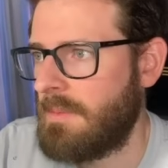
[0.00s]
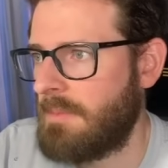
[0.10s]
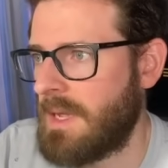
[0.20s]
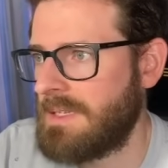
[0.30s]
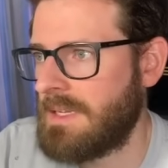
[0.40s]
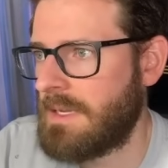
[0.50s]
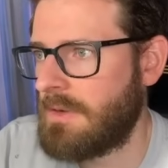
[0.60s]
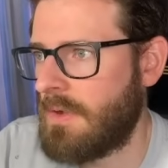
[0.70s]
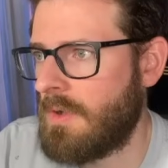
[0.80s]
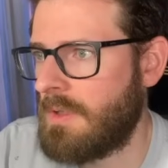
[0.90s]
But in
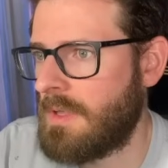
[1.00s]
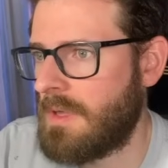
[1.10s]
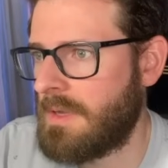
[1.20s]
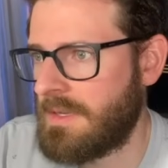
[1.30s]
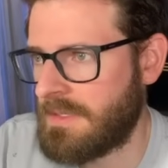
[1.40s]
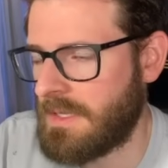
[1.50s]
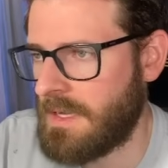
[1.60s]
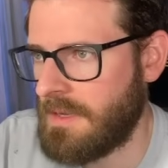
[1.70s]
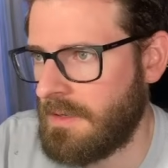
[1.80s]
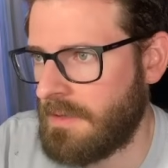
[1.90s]
all
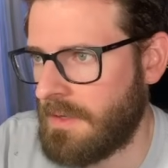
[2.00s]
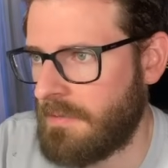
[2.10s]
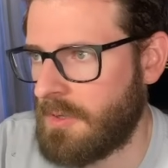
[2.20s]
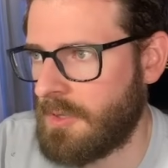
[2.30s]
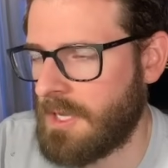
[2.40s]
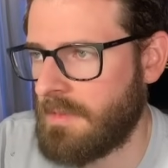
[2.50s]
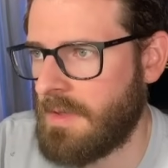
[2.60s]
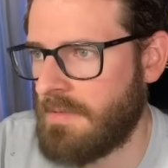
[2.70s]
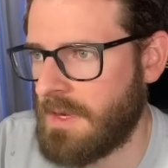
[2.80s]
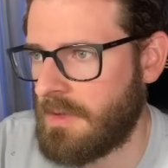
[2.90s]
honesty, if you look at
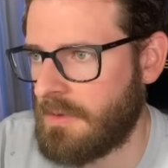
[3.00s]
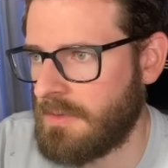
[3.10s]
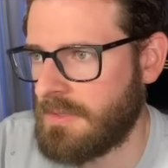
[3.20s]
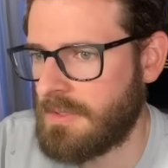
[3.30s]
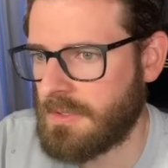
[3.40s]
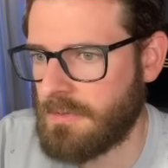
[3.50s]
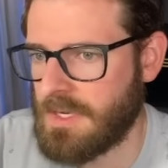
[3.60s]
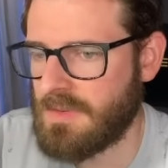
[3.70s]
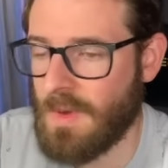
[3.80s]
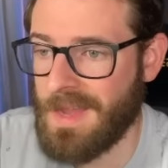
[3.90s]
my videos, there's a
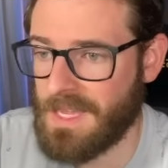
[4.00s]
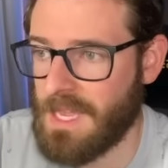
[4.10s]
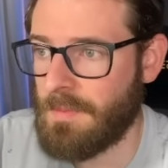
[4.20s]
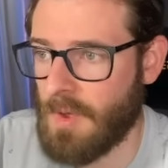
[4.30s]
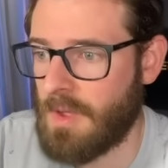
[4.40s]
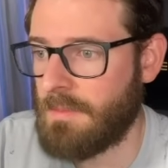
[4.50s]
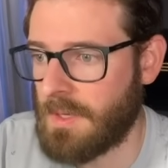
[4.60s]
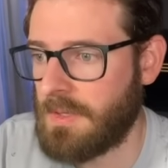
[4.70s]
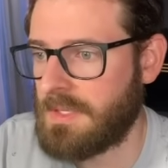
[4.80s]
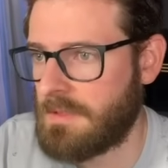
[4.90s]
reason why I keep on
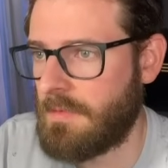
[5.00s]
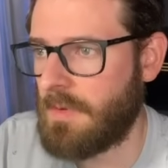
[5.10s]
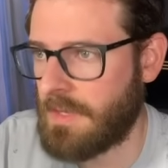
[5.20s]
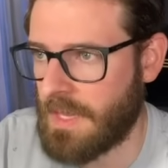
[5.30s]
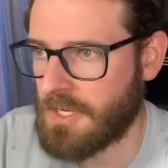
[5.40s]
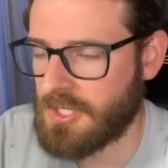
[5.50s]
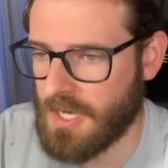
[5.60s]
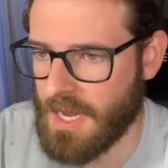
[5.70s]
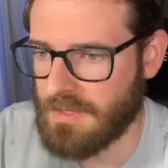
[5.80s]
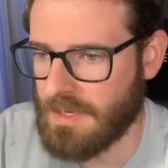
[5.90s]
building stuff with
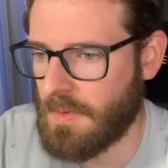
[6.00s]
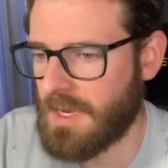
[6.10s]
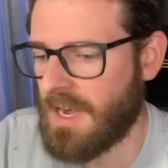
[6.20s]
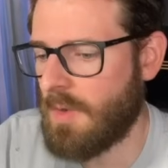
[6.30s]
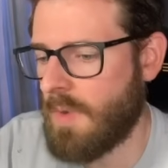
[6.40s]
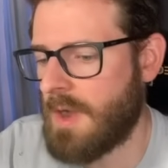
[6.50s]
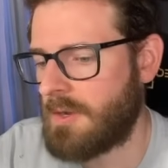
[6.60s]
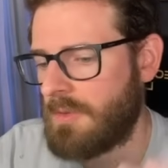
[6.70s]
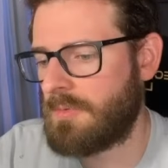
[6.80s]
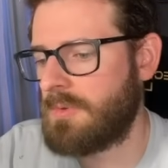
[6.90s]
Next.js. And I want to kind of
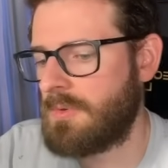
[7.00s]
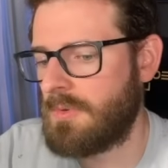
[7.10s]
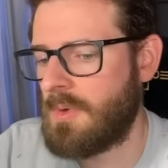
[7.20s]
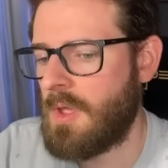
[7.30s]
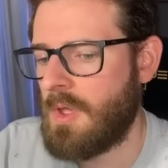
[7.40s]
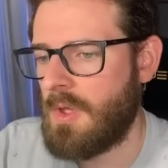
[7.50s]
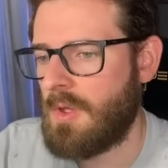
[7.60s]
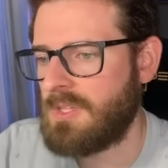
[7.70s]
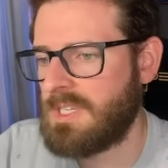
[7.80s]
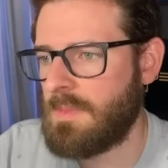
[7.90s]
walk through
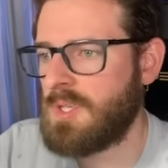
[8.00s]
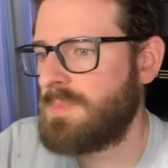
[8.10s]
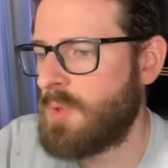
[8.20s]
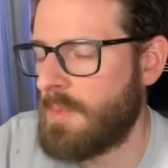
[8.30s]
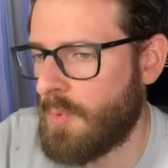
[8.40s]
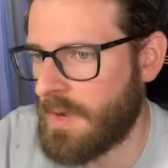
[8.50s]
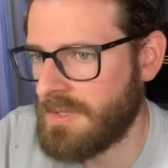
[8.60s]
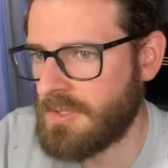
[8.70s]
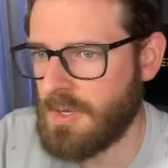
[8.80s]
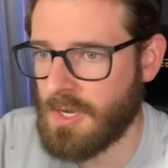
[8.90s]
some of those bullet
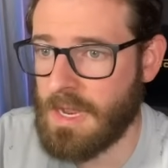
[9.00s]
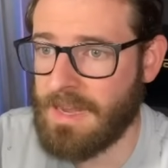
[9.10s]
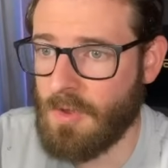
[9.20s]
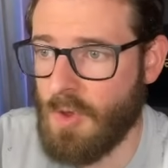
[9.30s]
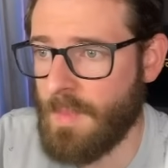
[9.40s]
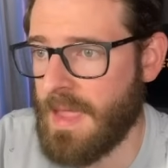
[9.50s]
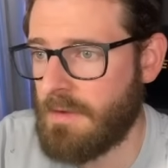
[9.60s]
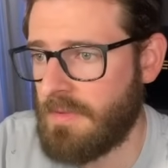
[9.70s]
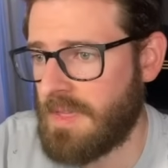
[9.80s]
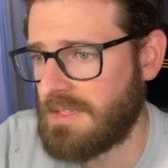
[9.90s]
points. You can kind of call me
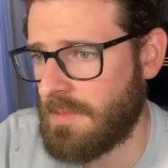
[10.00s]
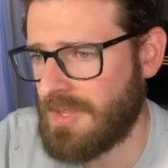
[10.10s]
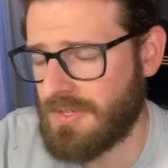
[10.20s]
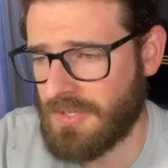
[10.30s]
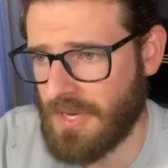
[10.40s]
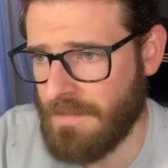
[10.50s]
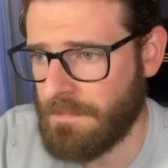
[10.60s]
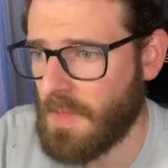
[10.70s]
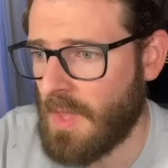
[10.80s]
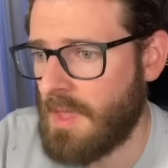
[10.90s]
out if you think some of these are dumb,
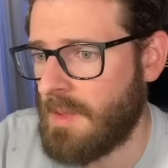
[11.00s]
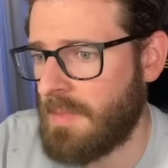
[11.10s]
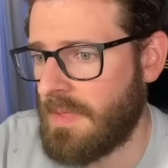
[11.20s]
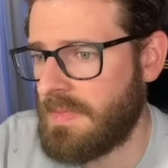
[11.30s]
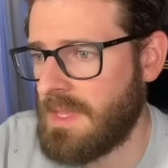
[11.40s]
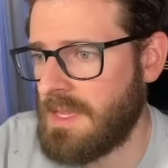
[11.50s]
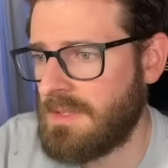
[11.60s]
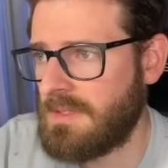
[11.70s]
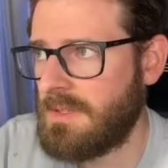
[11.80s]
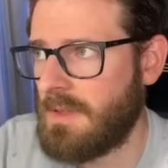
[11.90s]
but
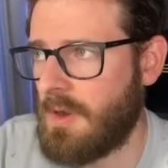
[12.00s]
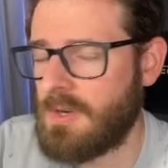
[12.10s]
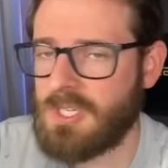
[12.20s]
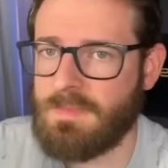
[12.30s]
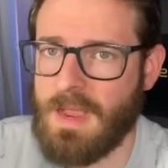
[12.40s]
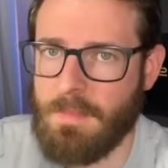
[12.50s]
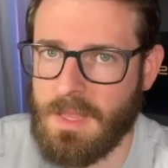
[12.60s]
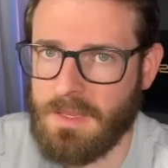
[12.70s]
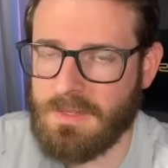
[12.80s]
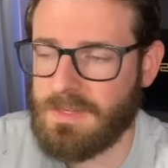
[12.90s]
these are just my
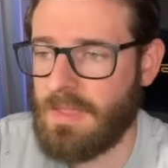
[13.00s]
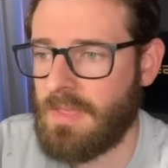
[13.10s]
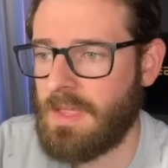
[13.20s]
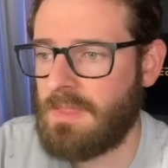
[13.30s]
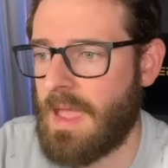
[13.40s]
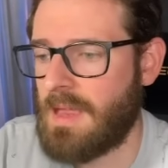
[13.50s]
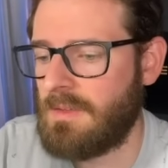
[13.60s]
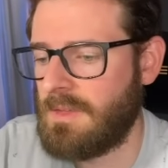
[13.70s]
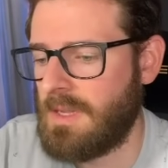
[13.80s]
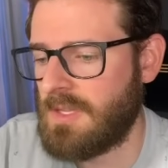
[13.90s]
opinions. And I think that
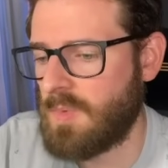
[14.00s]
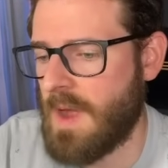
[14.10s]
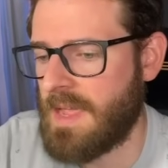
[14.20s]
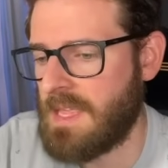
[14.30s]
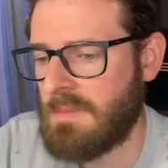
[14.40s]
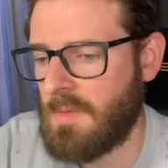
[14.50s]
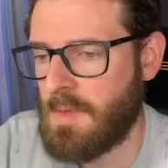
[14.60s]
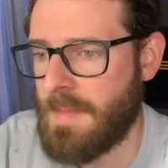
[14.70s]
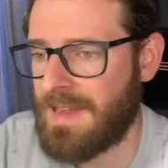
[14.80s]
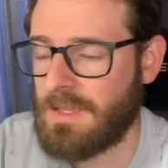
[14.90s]
it's why I keep
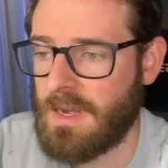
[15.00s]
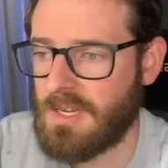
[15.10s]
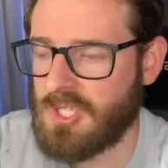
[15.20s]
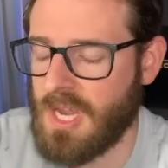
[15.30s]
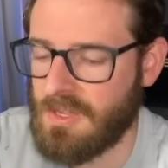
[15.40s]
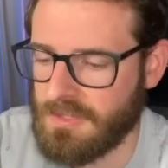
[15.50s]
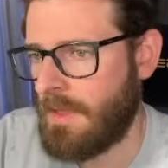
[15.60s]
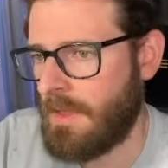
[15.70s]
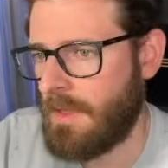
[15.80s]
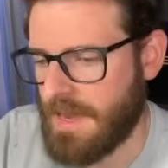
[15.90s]
coming back to Next.js.
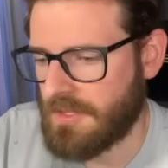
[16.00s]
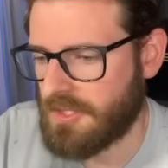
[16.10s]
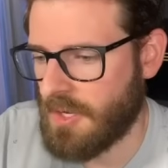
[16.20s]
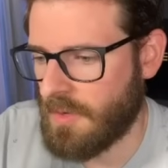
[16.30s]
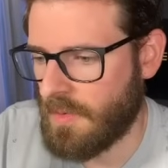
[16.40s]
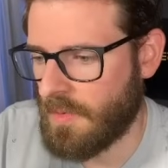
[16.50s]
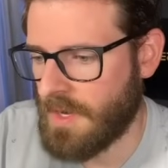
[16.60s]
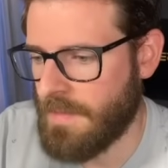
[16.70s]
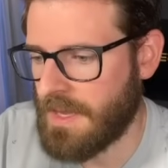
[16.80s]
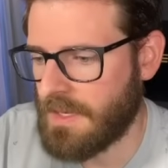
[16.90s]
Okay, so we're
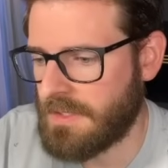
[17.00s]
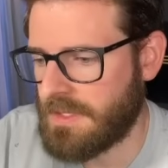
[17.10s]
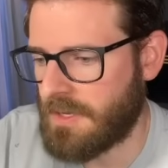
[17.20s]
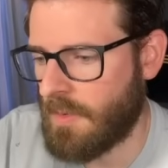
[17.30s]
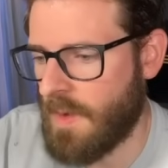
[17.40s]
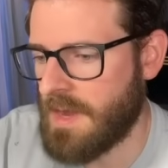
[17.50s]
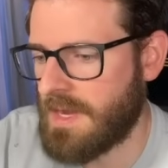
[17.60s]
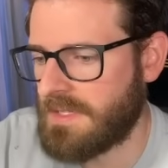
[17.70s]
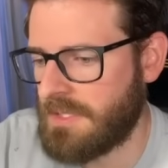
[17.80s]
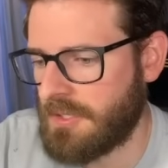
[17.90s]
going to make a list here. Why
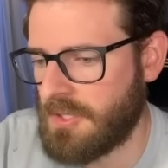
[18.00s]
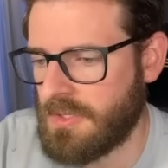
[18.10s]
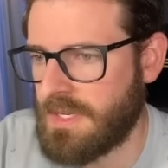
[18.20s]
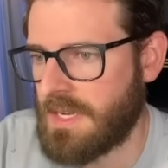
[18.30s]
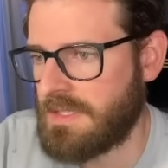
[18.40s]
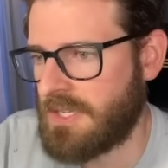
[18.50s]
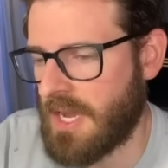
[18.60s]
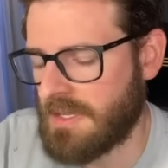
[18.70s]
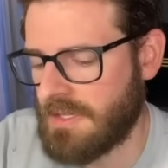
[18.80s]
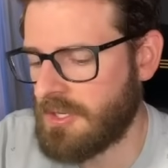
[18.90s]
I still choose
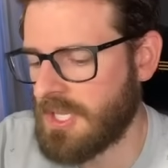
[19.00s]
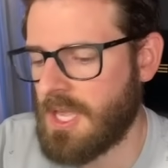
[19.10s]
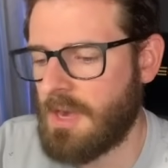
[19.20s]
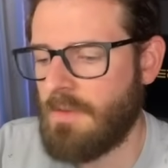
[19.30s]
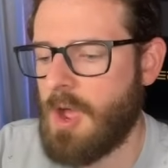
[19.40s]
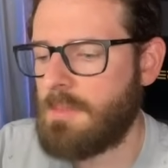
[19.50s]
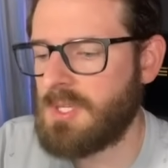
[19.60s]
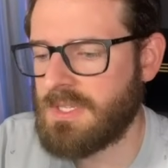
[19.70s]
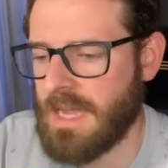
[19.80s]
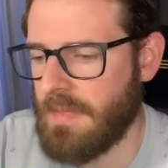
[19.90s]
Next.js. And there's a lot of
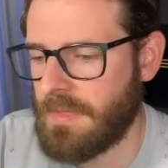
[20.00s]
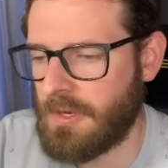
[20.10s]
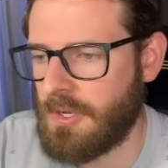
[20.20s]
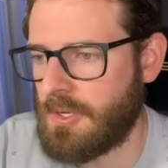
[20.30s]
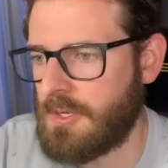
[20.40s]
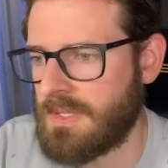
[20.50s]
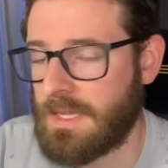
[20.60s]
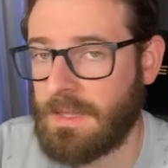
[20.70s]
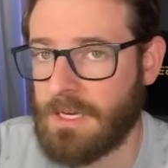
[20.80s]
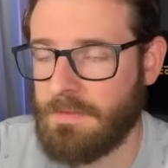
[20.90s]
options out there. You can use
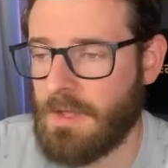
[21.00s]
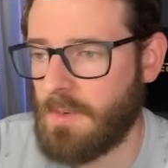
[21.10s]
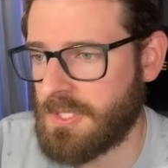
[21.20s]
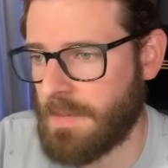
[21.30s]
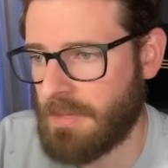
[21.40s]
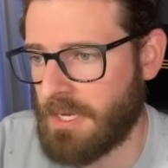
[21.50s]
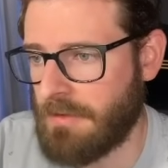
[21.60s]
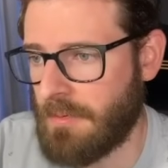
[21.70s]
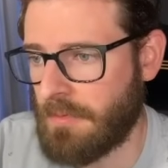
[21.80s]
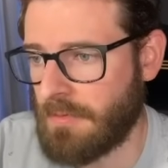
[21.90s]
like Laravel, which I played
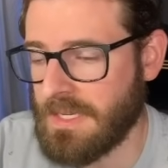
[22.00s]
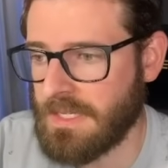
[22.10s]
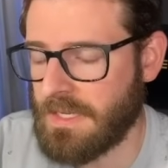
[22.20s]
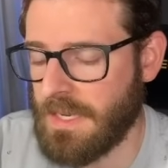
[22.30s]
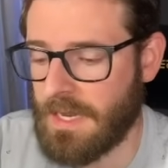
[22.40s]
around with recently.